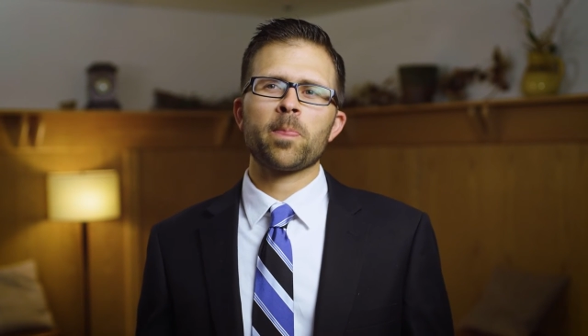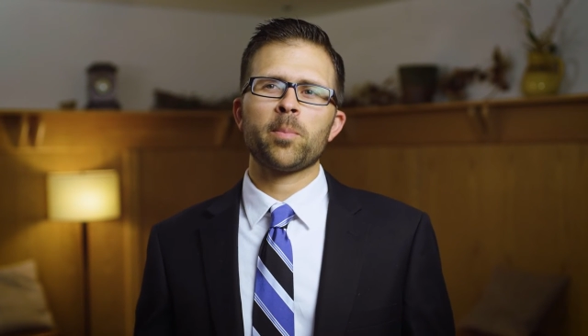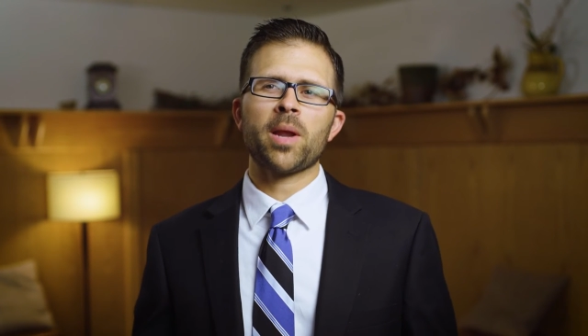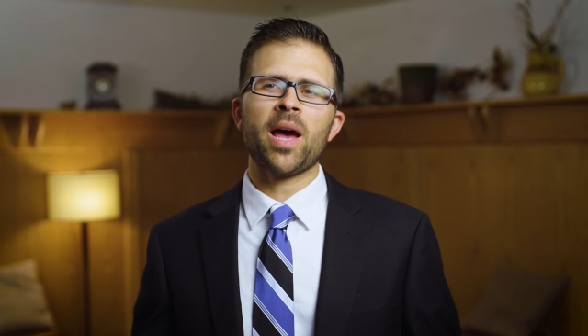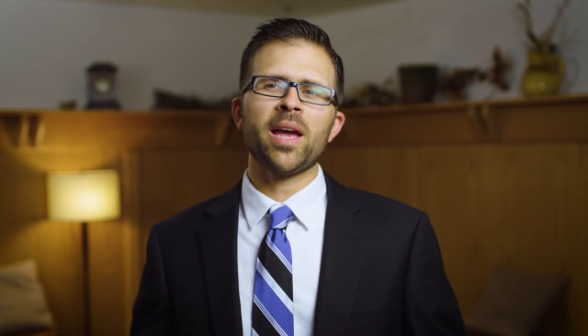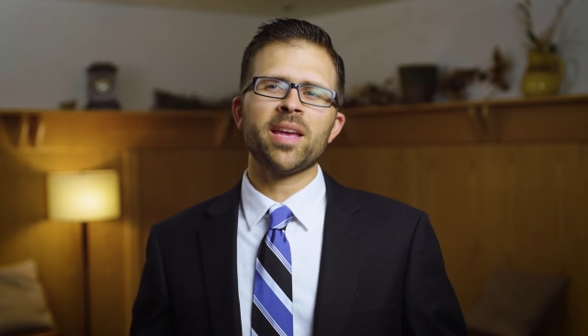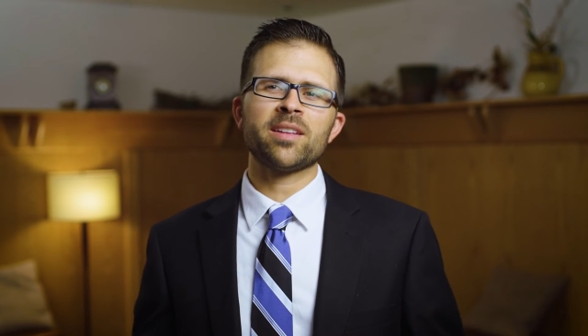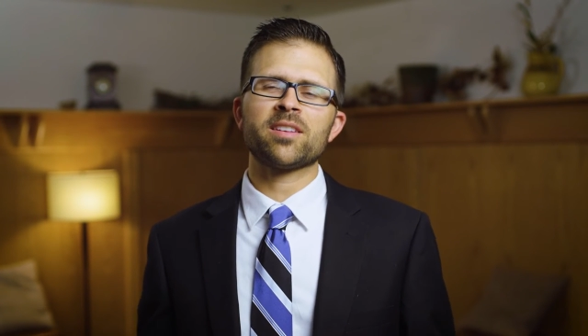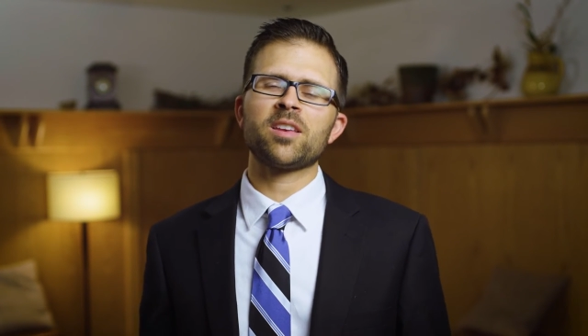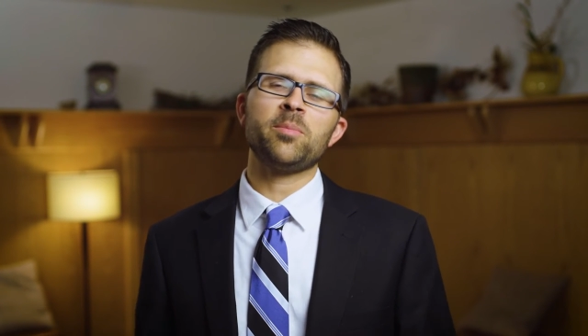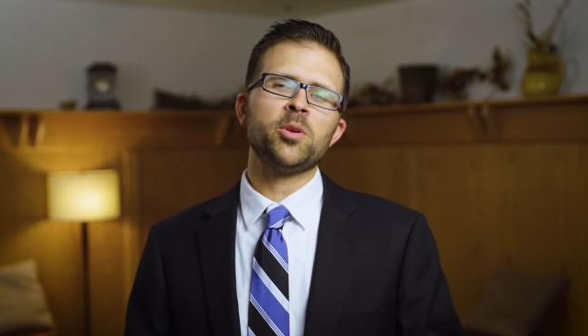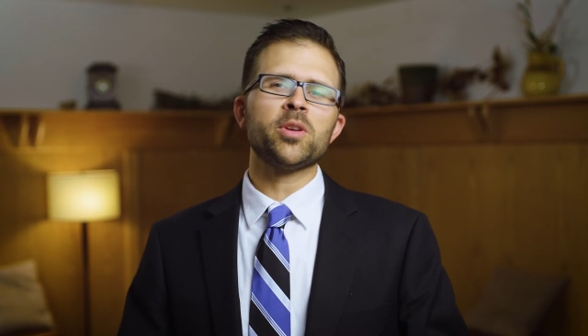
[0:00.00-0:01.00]
but I get to
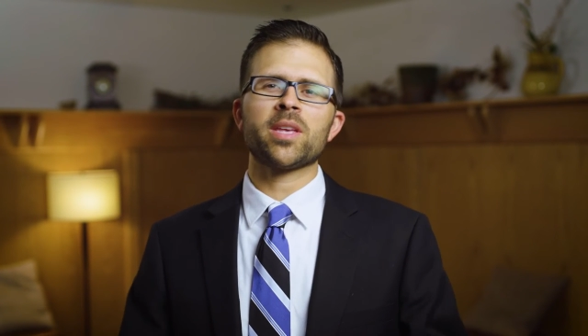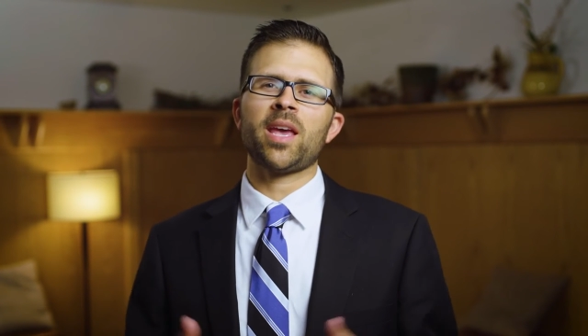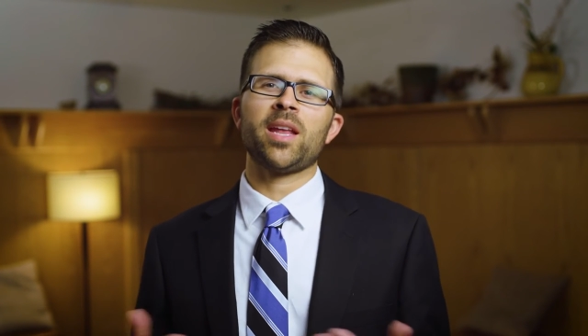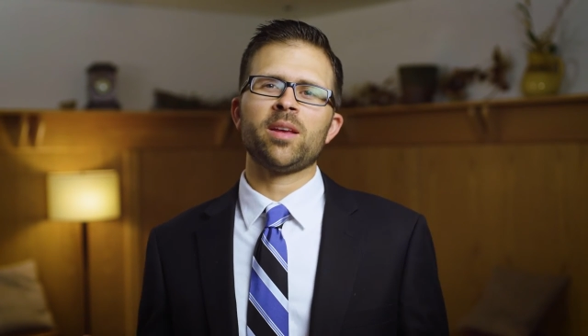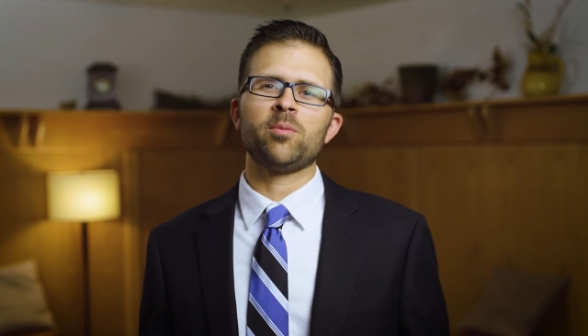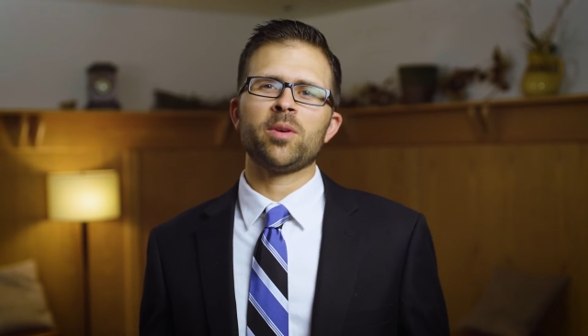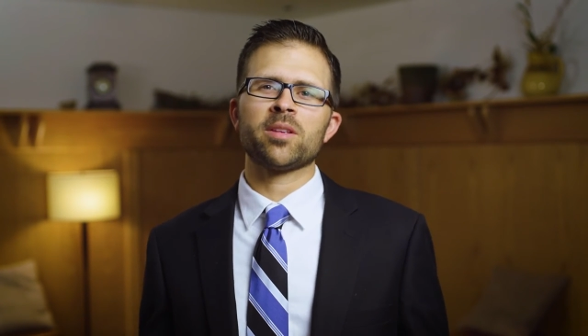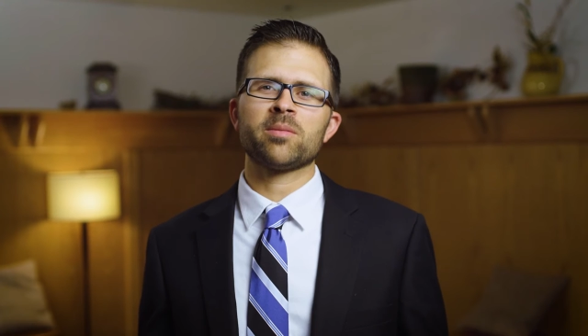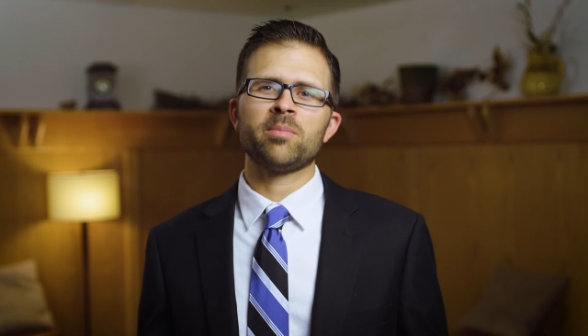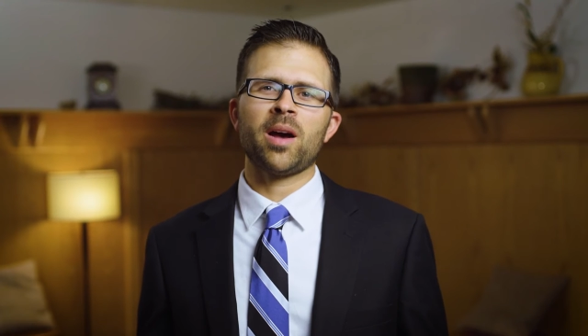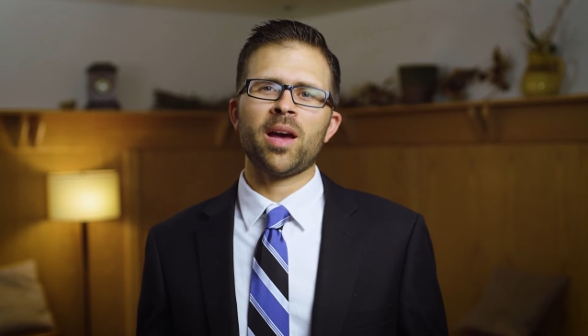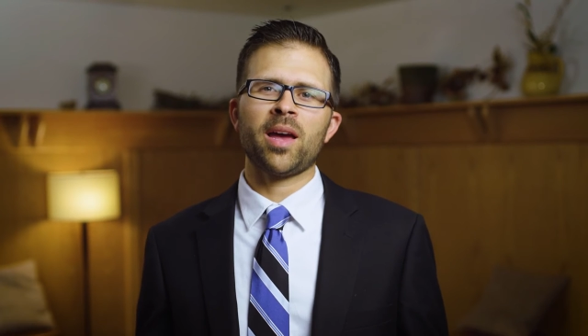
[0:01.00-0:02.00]
communicate it with
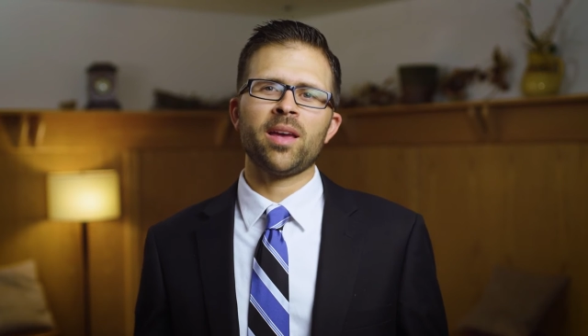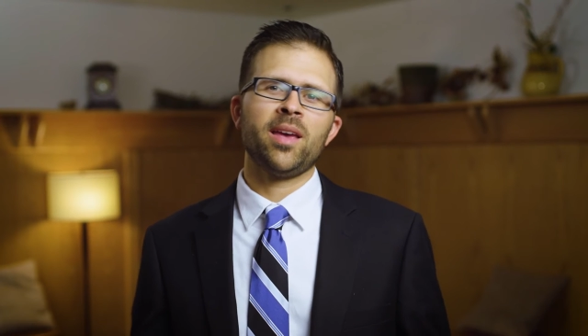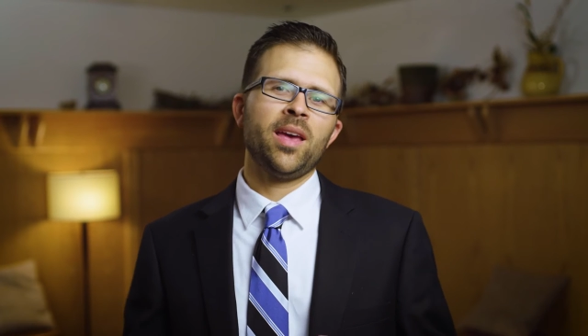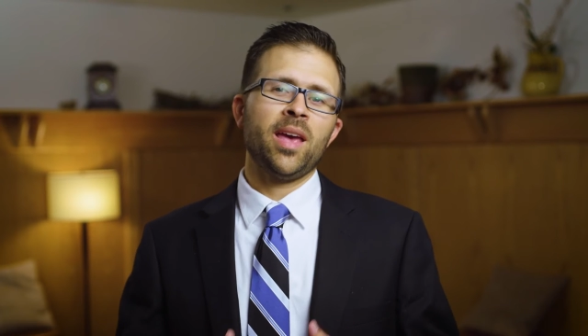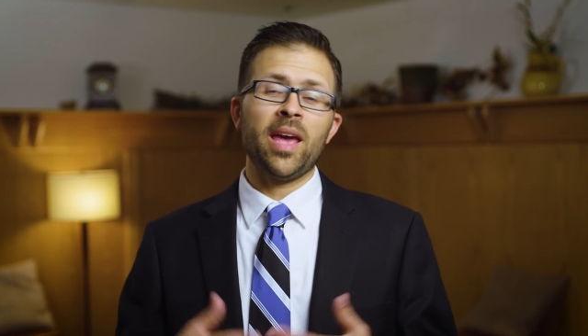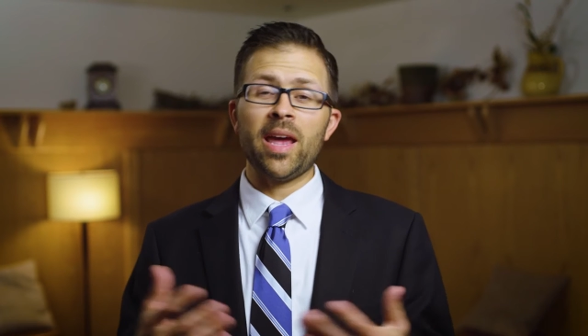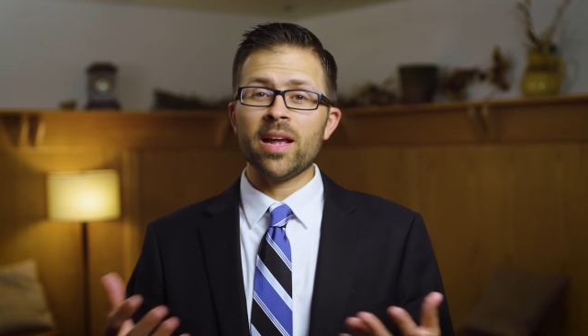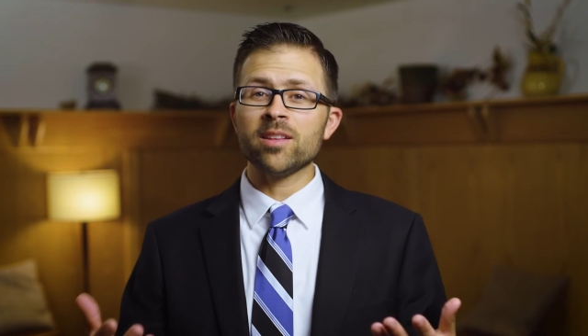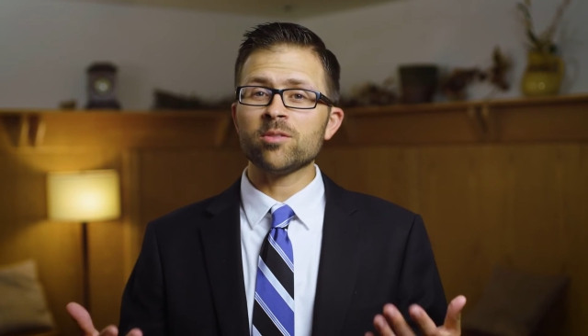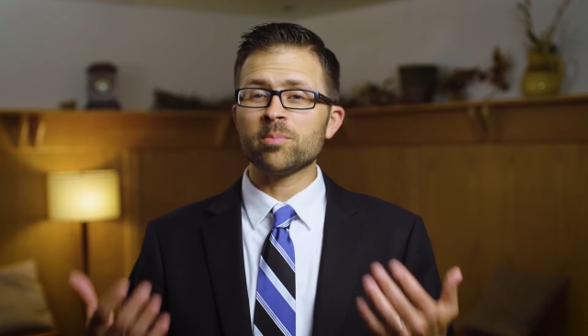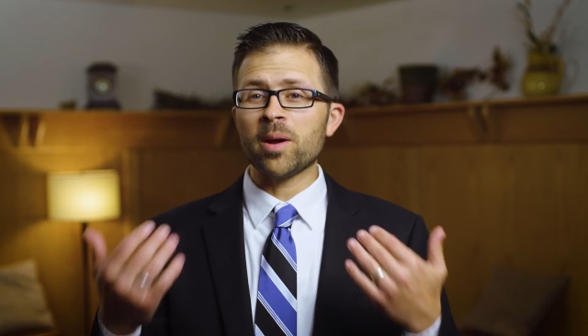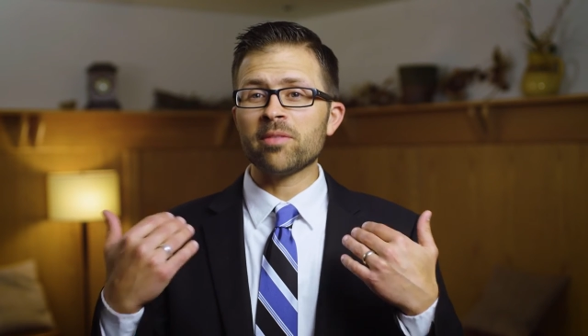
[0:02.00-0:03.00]
my hands,
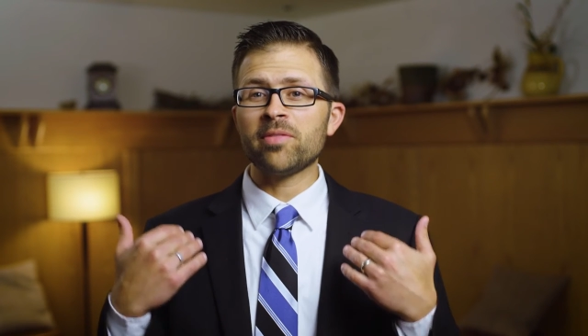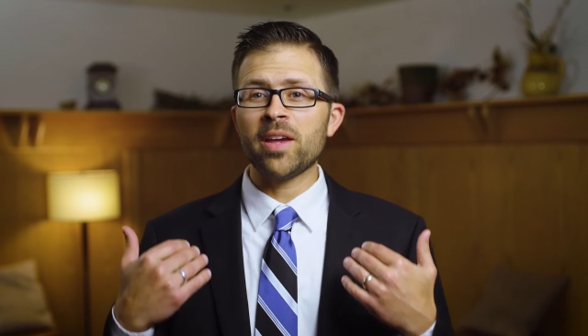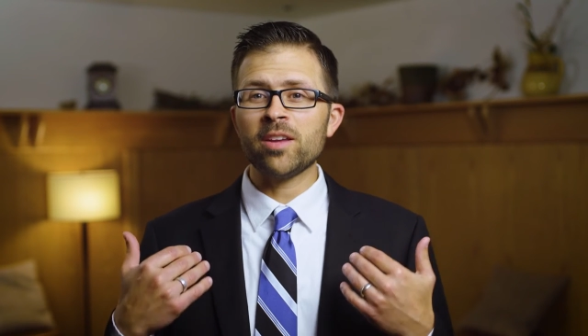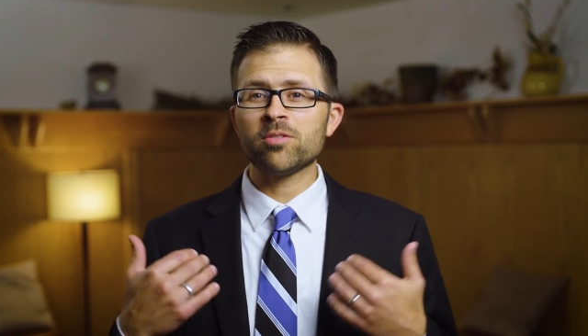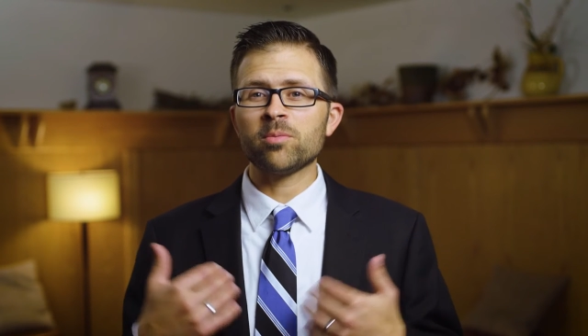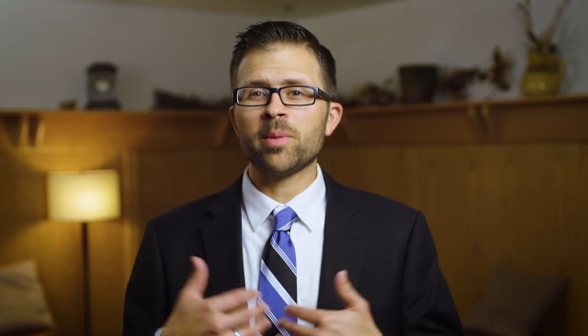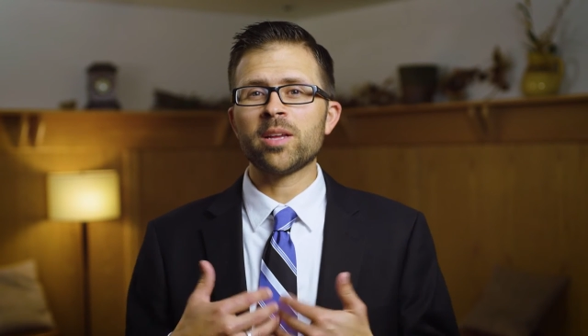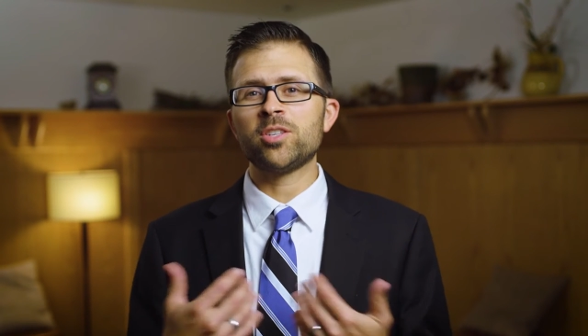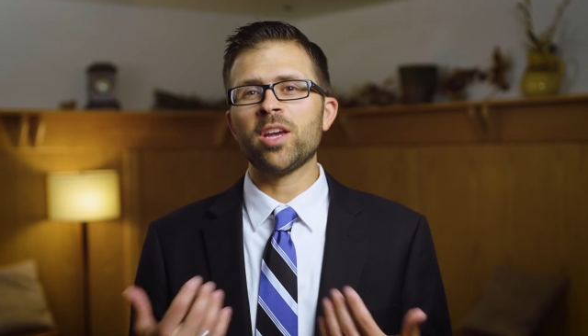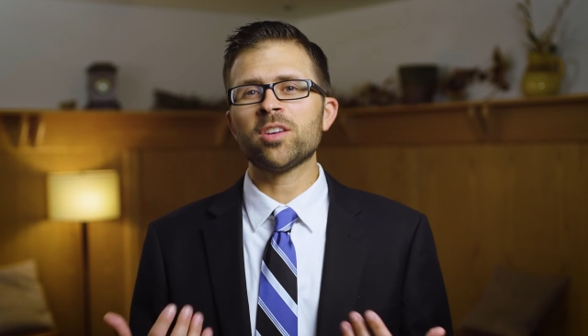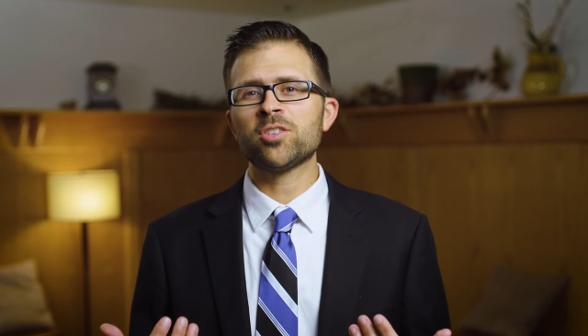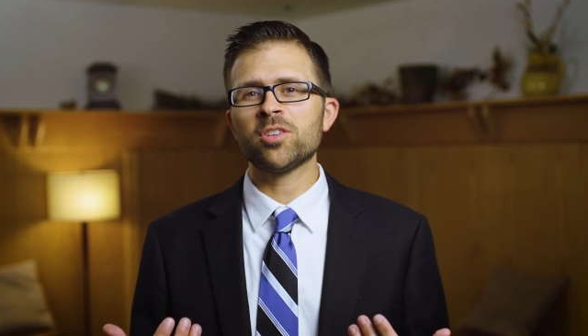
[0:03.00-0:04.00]
with my face, with my
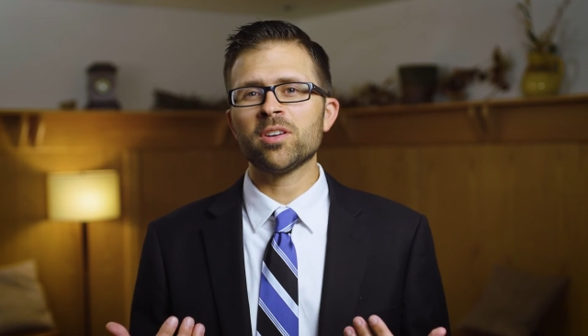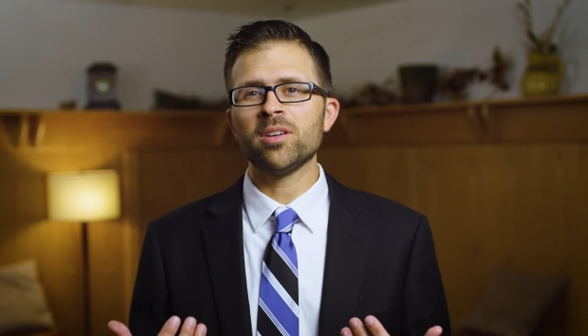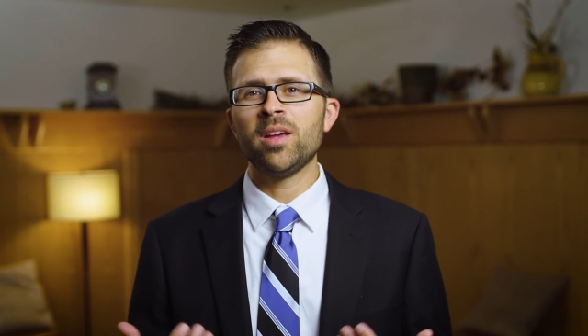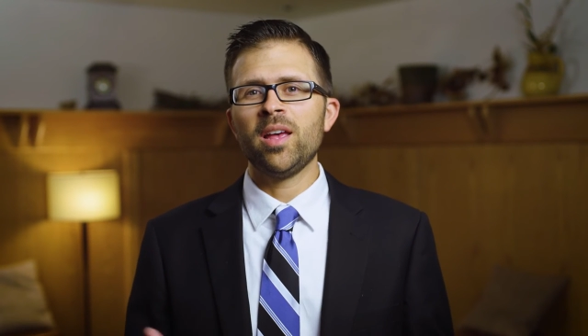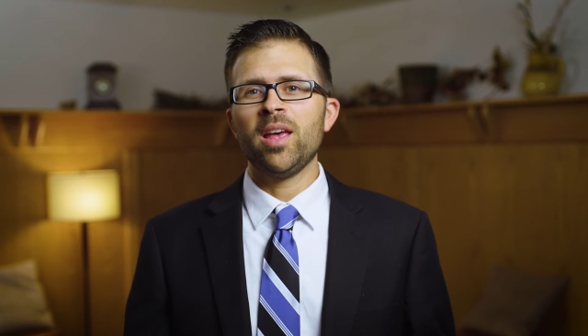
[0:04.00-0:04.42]
gesture,